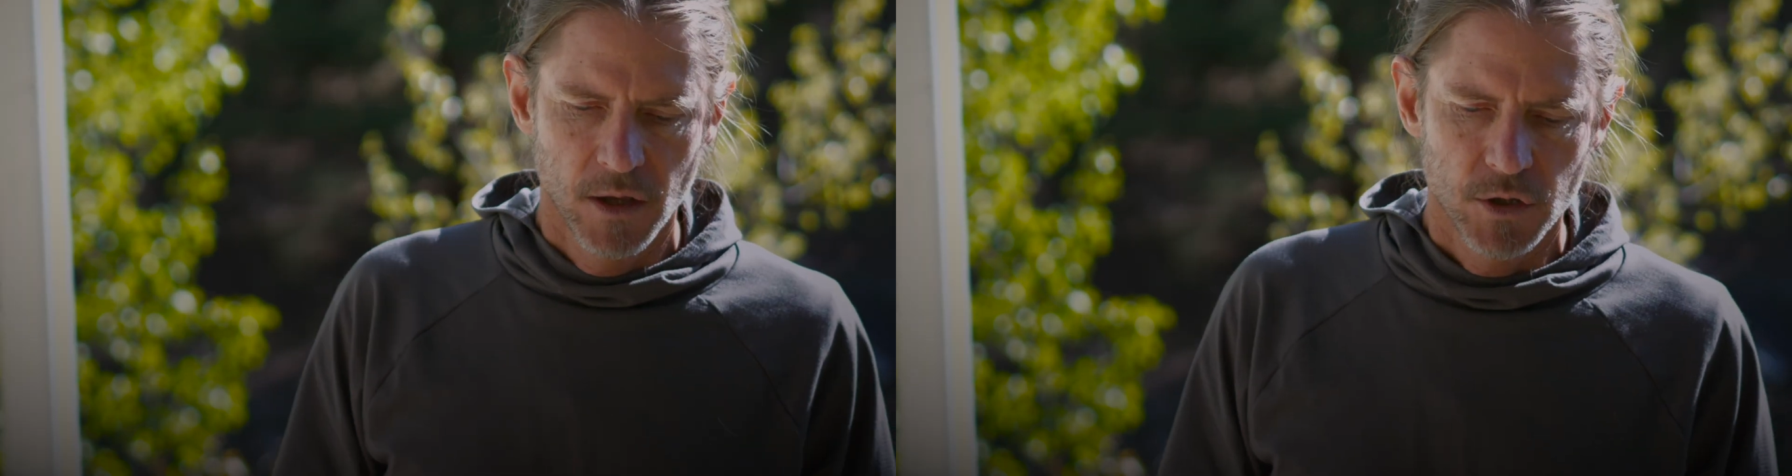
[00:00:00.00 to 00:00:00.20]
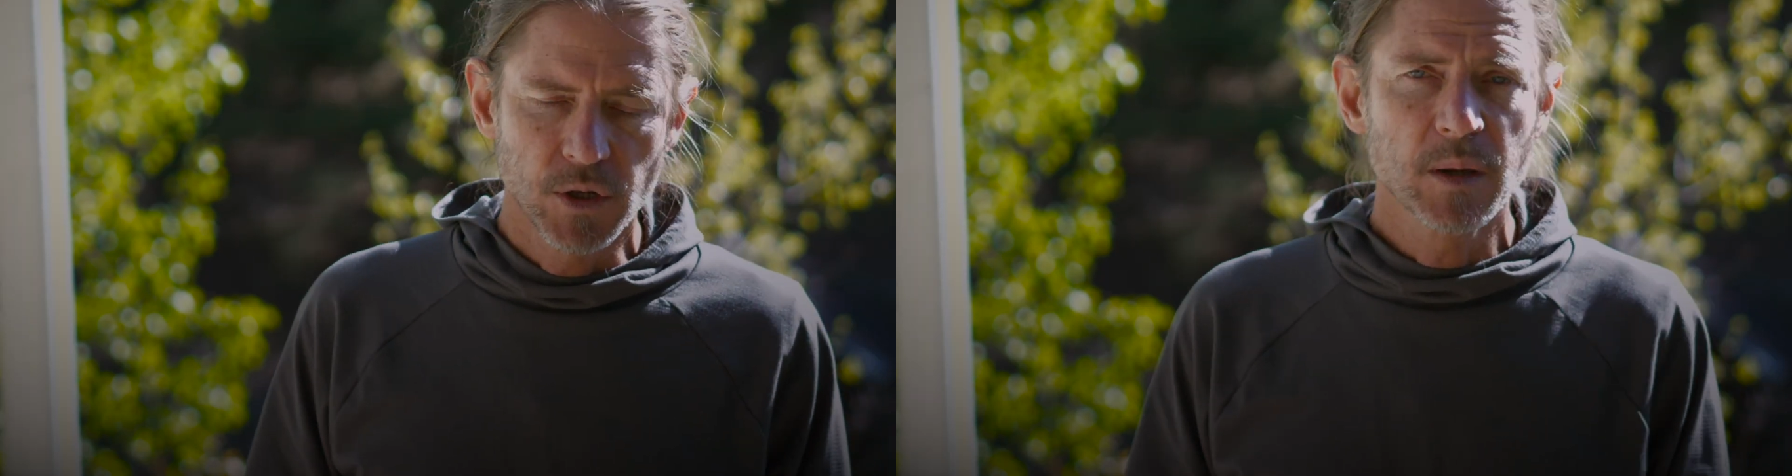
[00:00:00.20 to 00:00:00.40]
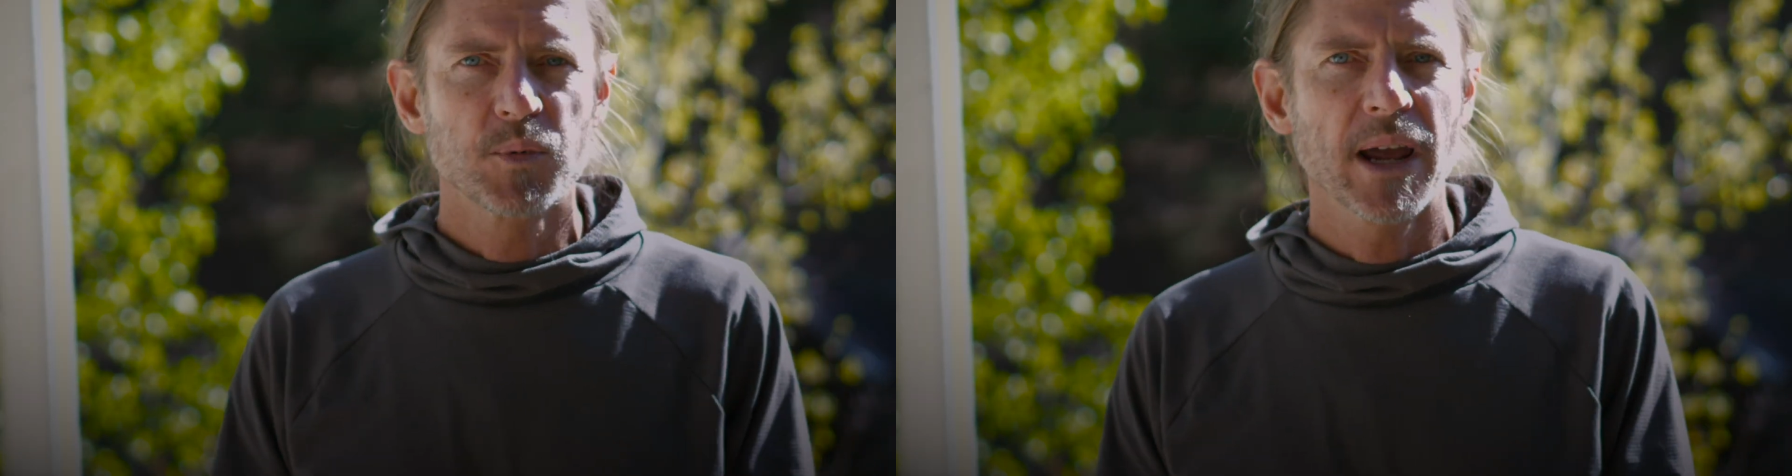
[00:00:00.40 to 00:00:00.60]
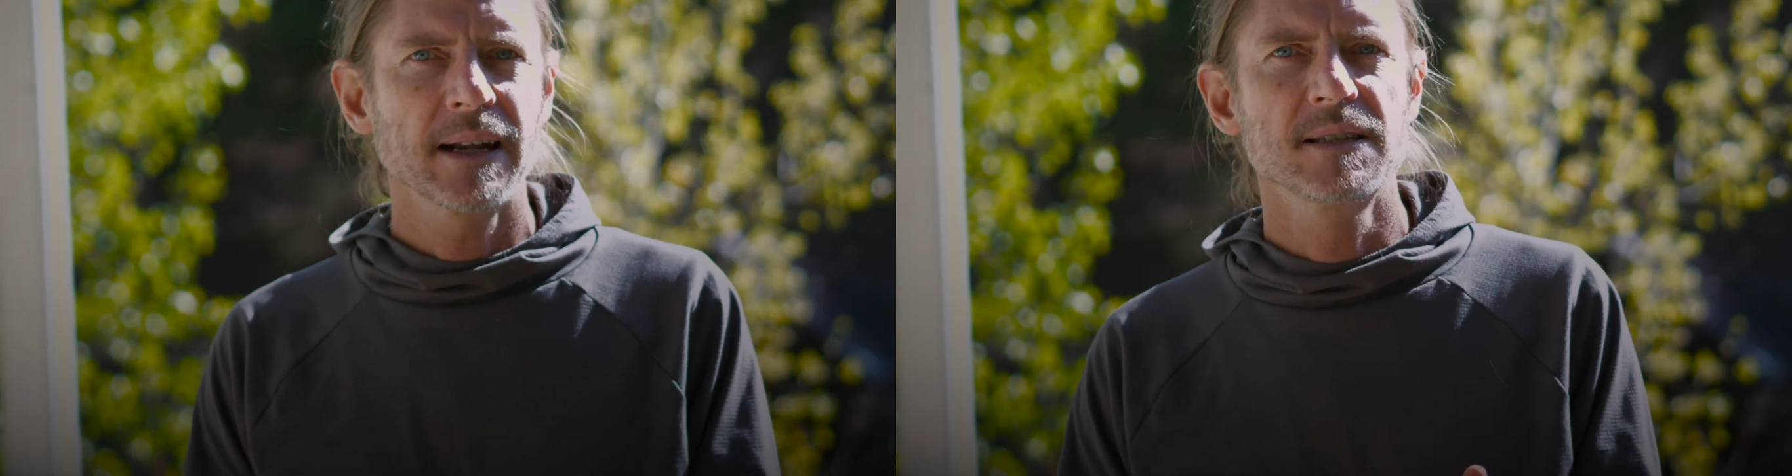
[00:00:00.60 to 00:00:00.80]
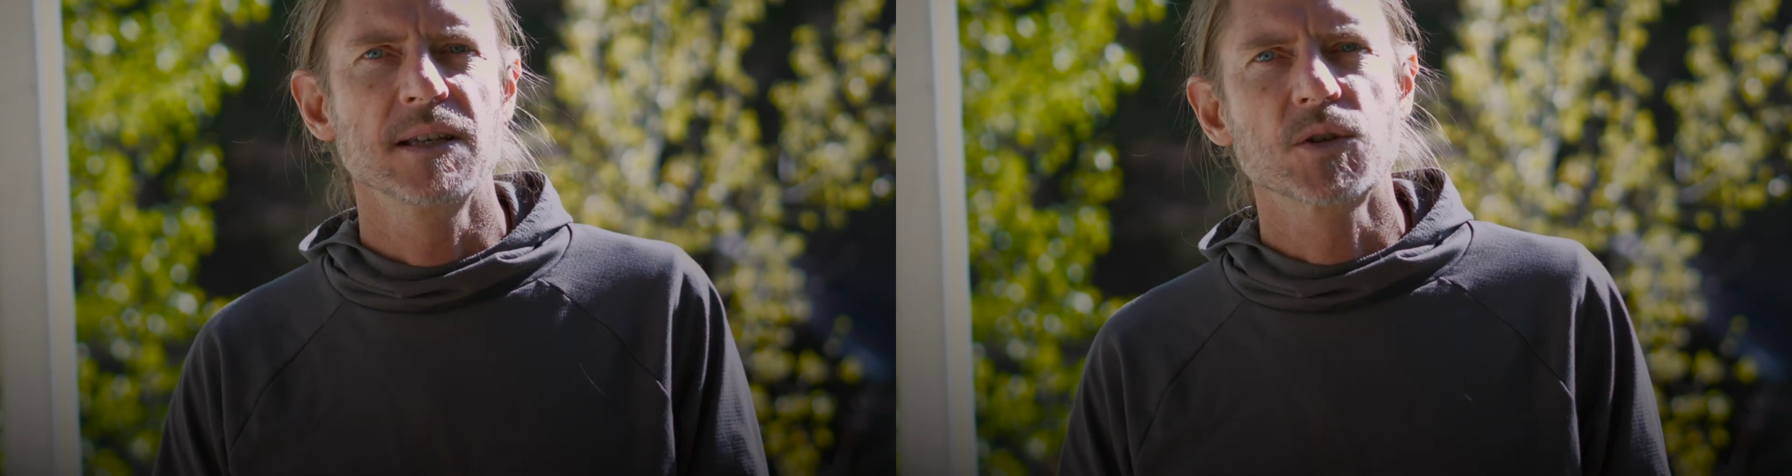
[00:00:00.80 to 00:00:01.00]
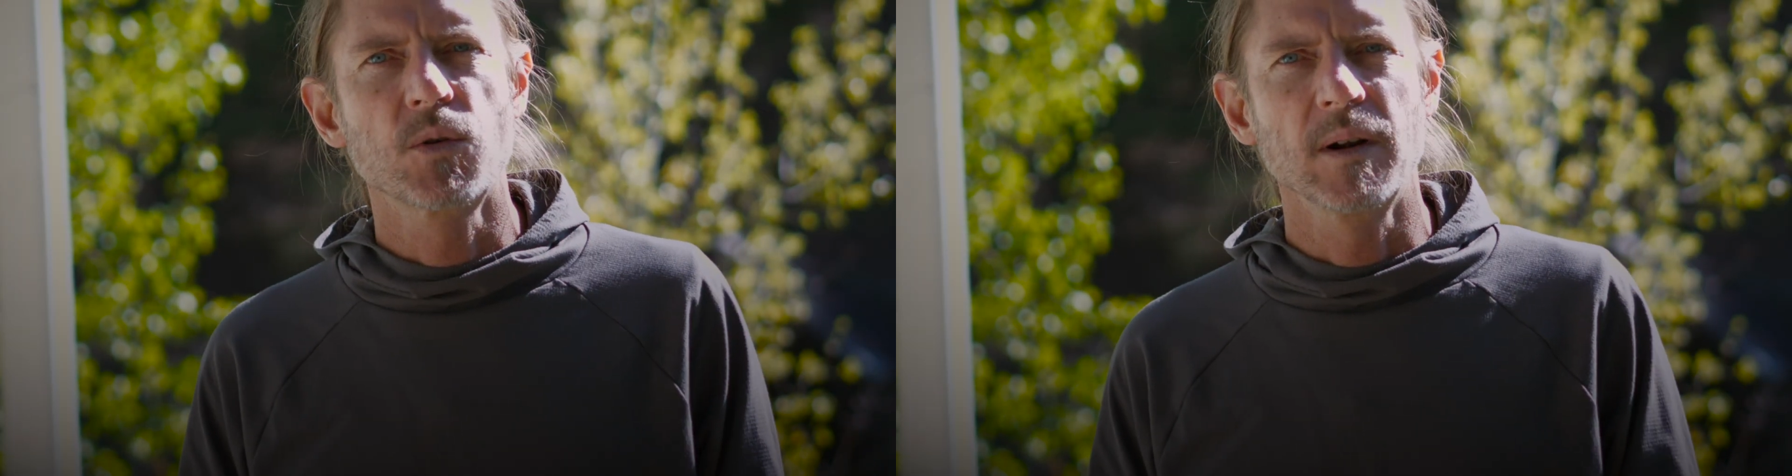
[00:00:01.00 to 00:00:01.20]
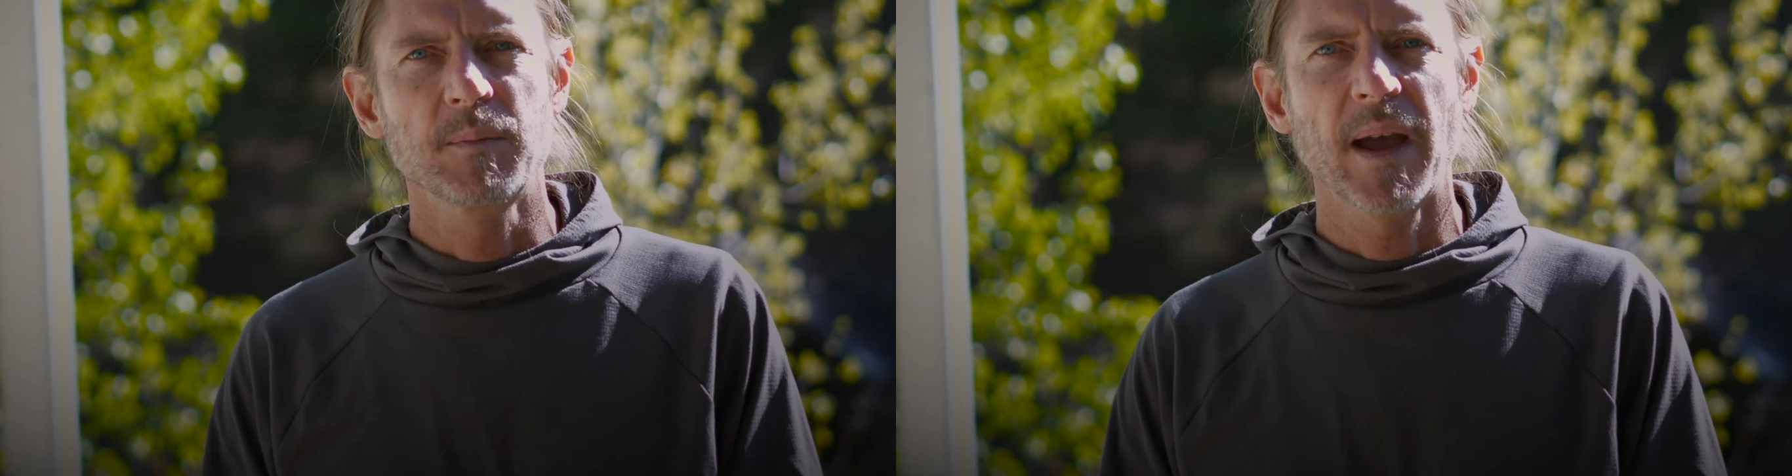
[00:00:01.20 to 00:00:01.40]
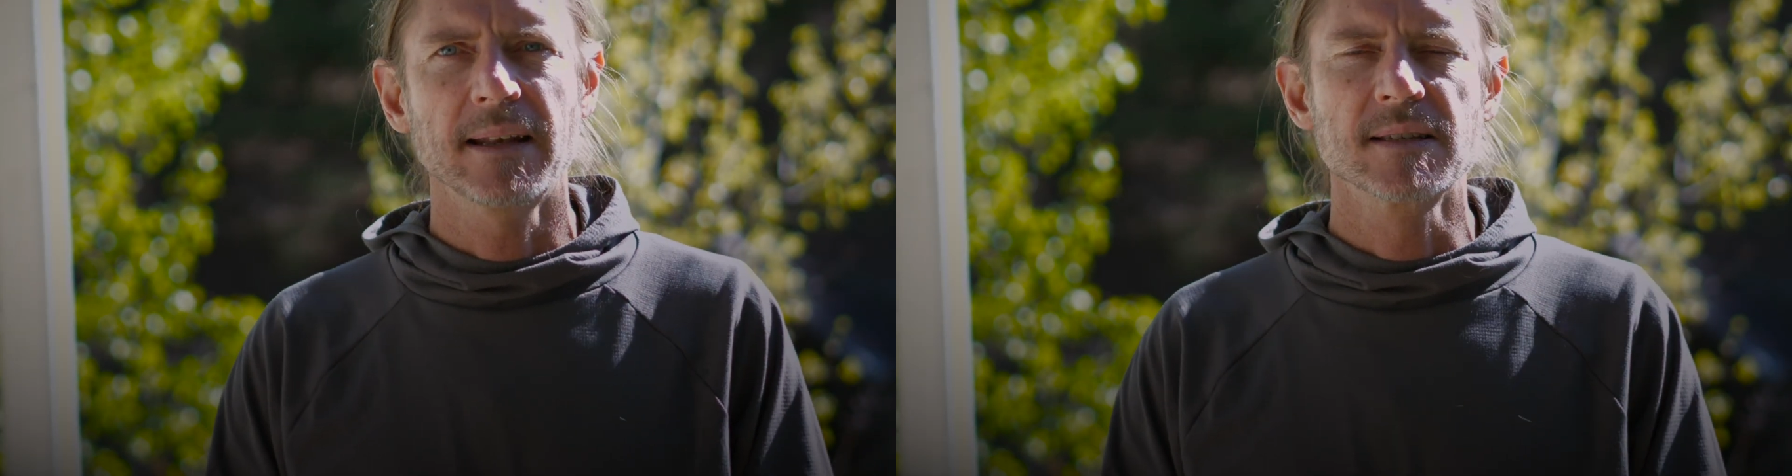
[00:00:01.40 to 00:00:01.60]
you can practice these crawling
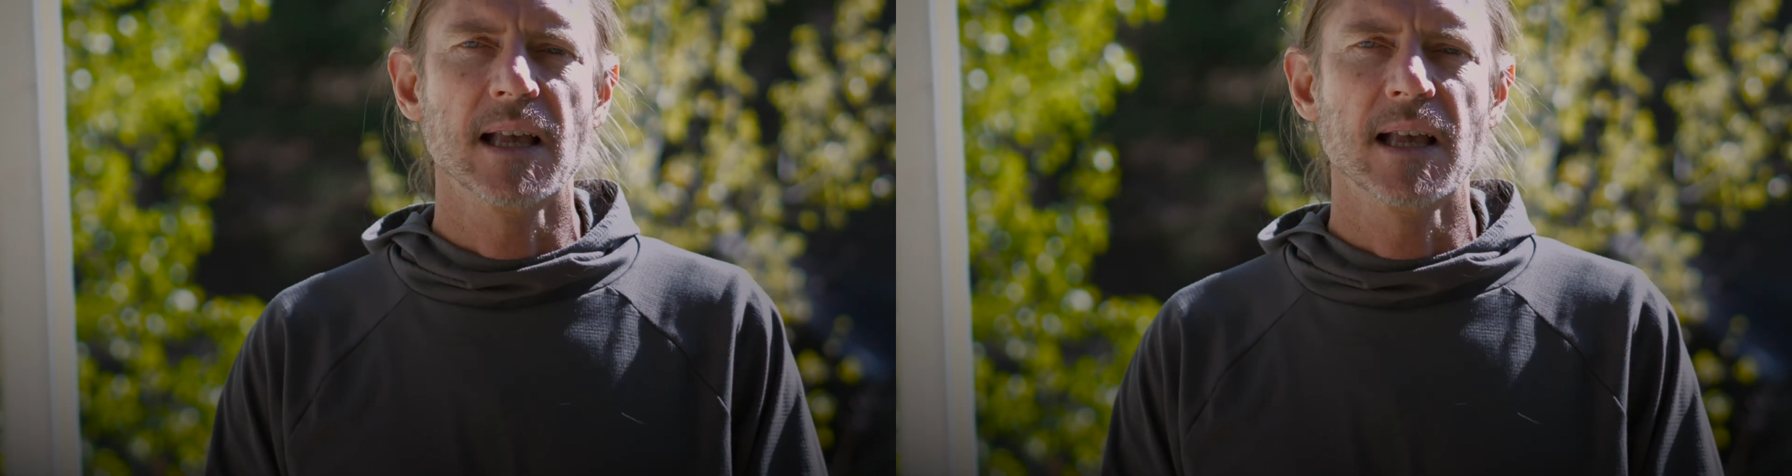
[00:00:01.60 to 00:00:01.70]
patterns.